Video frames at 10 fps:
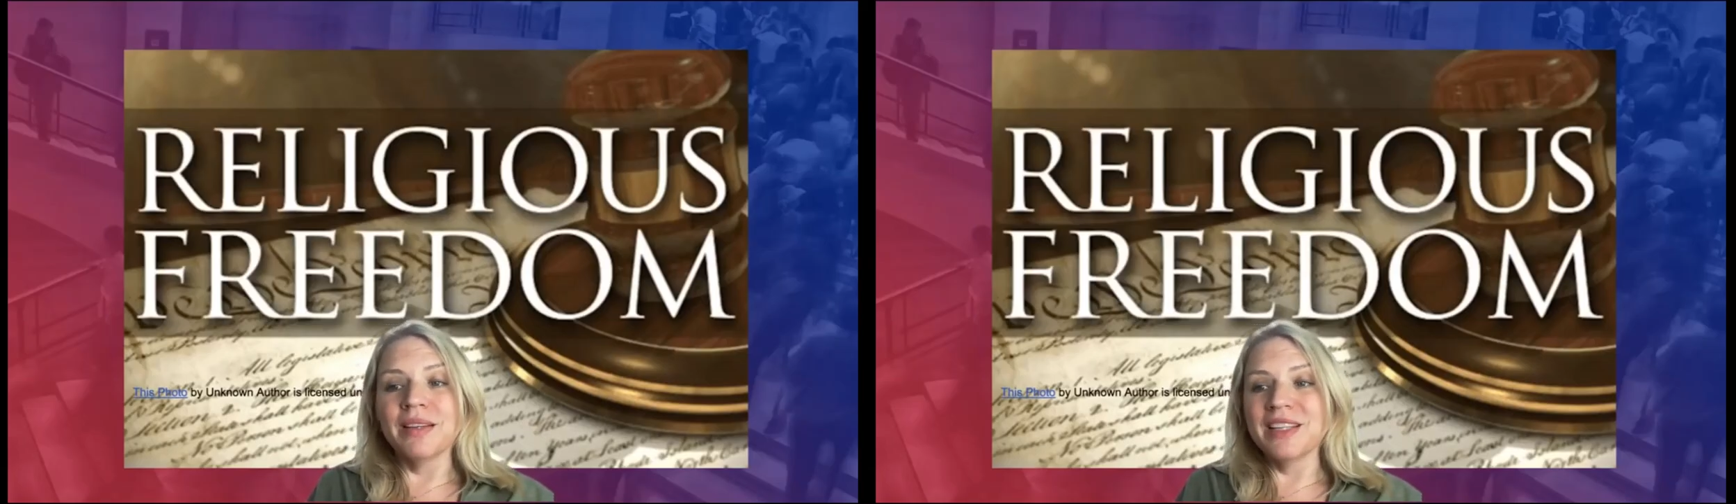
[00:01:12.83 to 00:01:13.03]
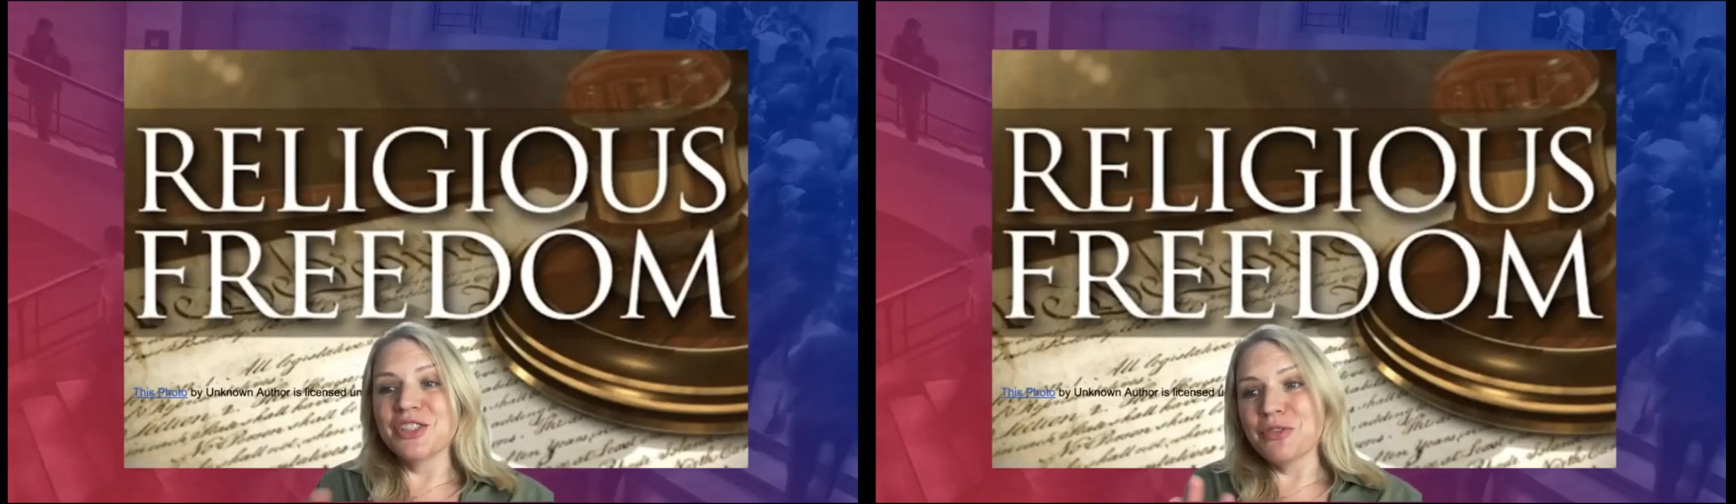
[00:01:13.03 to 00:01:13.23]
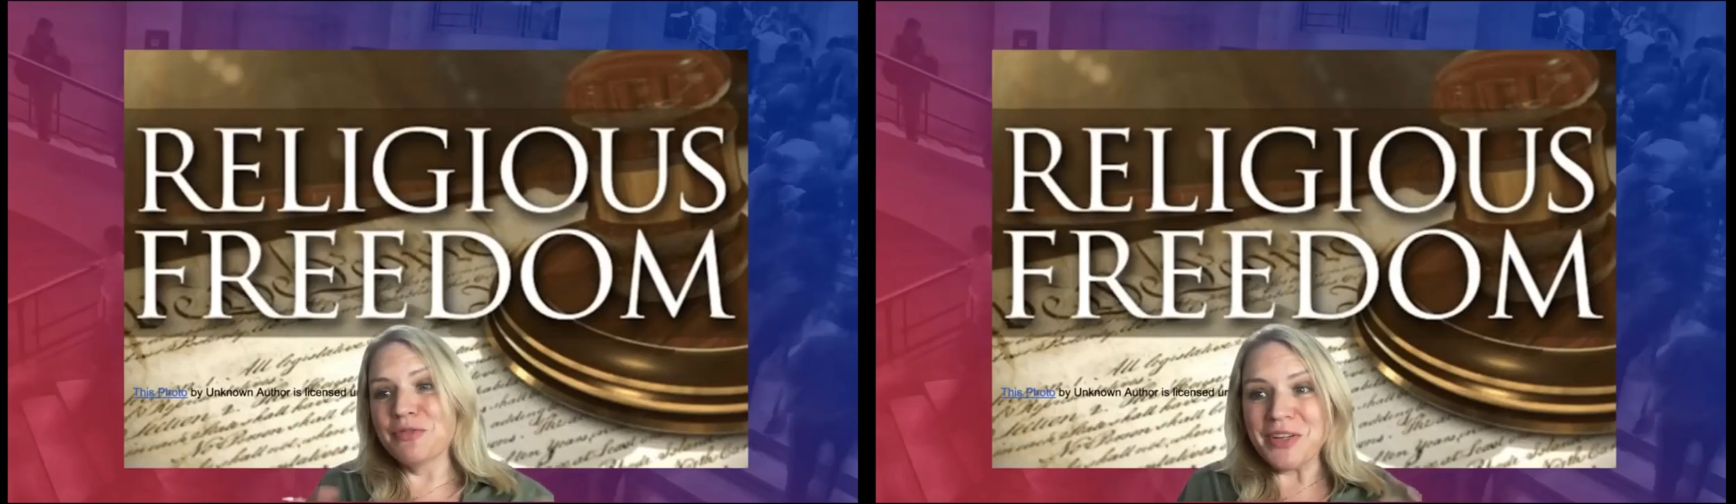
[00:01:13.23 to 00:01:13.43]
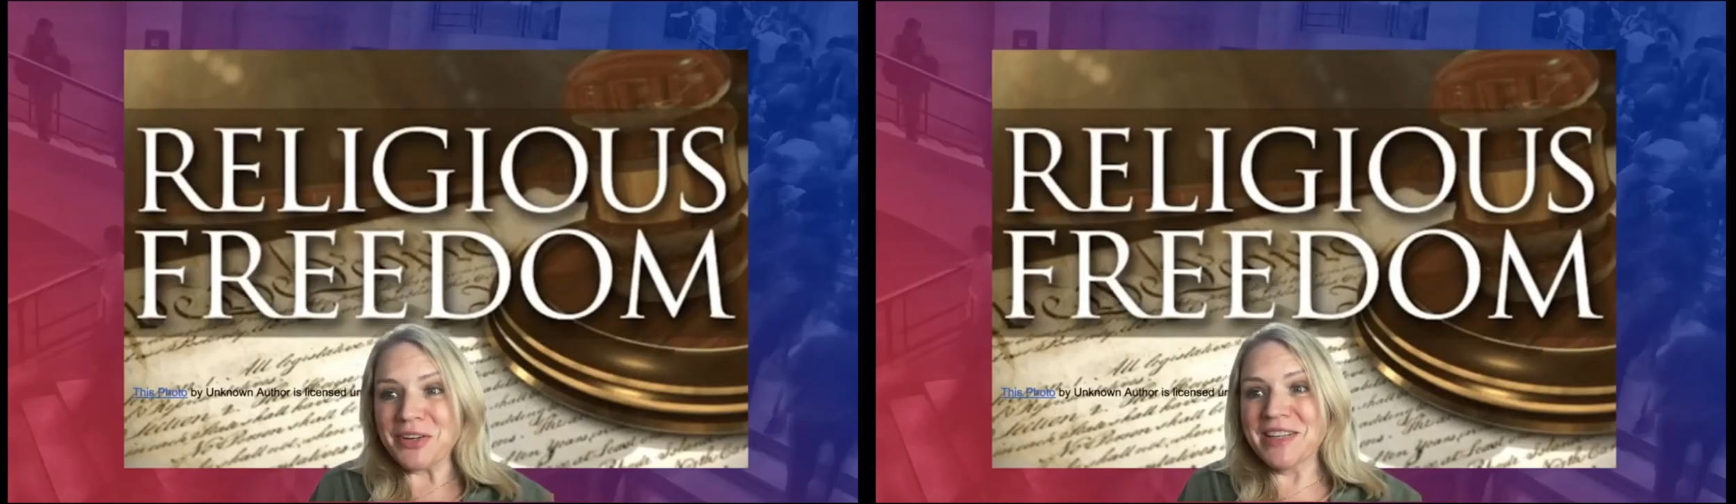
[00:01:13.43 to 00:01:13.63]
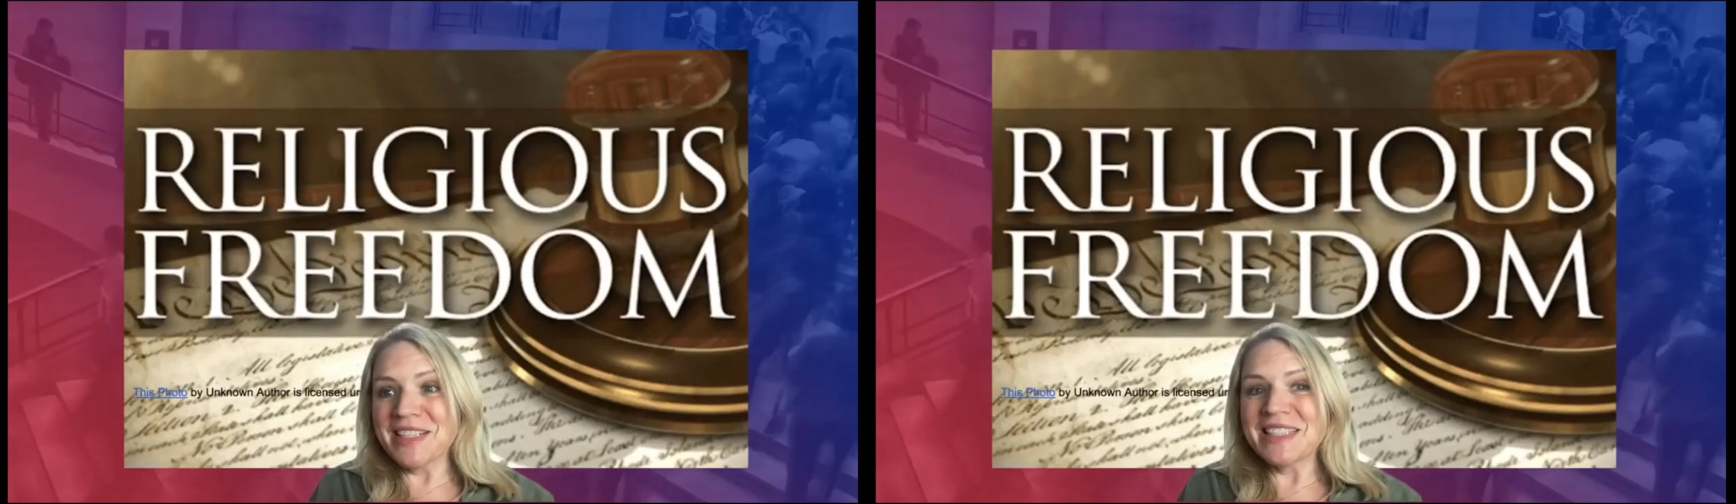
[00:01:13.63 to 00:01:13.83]

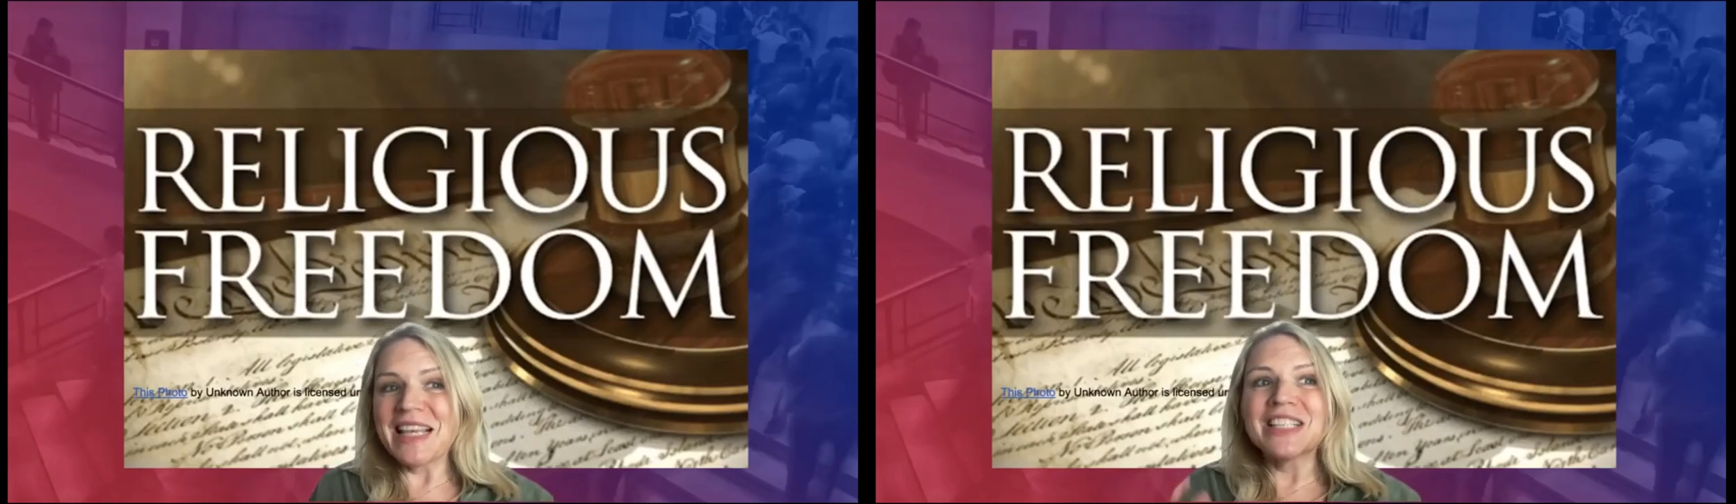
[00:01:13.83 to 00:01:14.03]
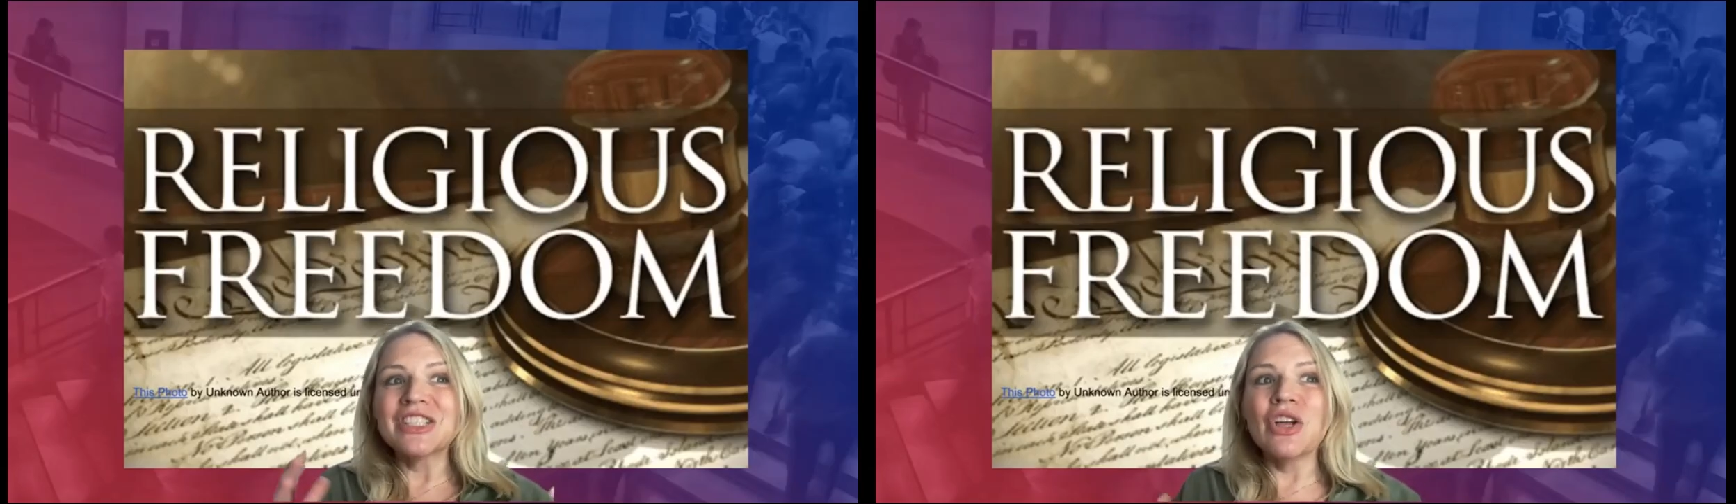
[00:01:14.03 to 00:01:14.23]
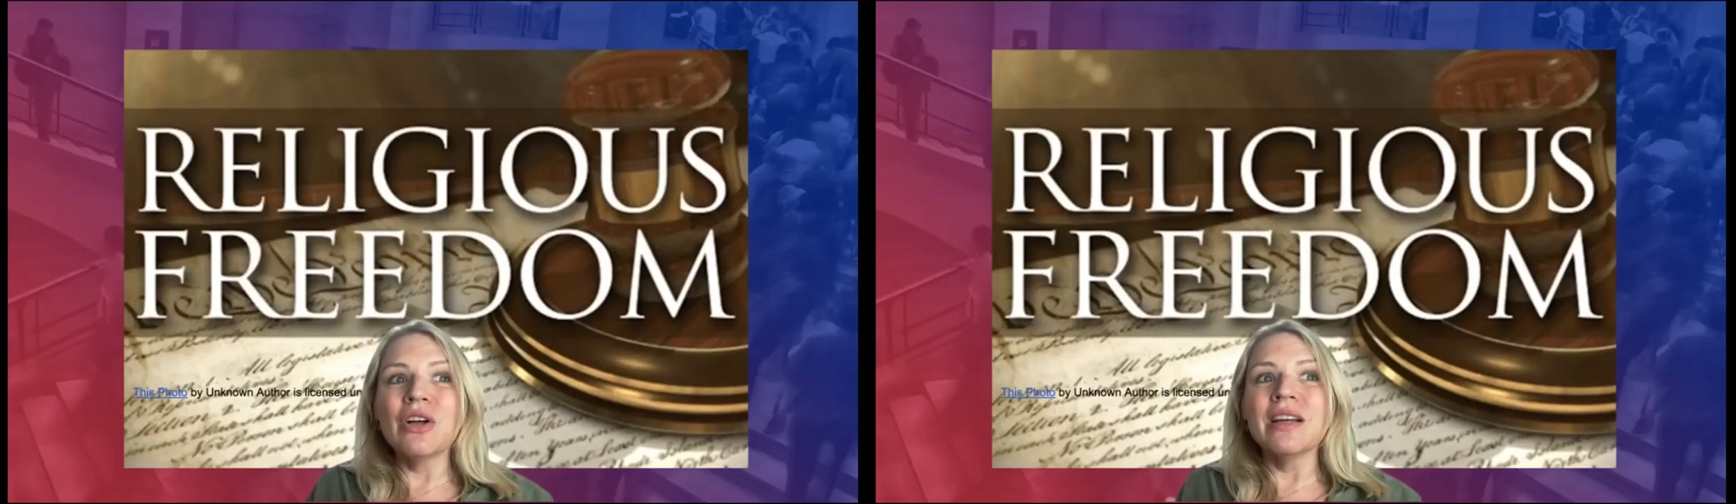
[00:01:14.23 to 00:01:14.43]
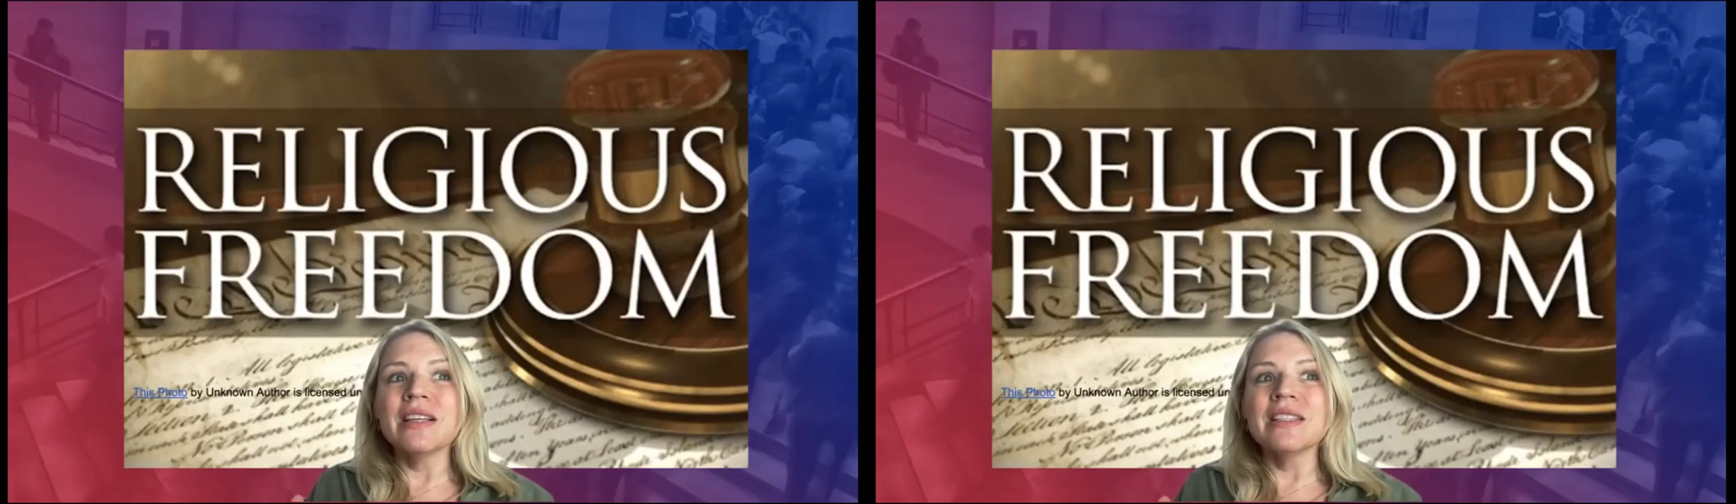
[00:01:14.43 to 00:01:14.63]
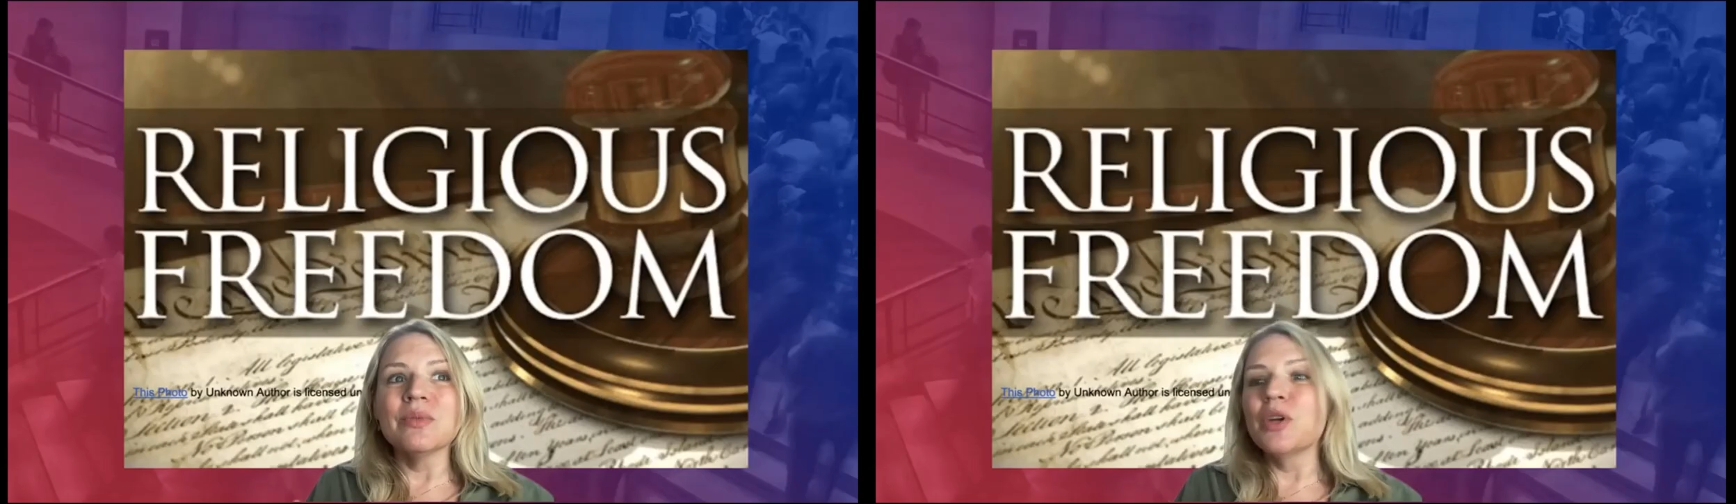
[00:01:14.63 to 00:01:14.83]
interference, as long as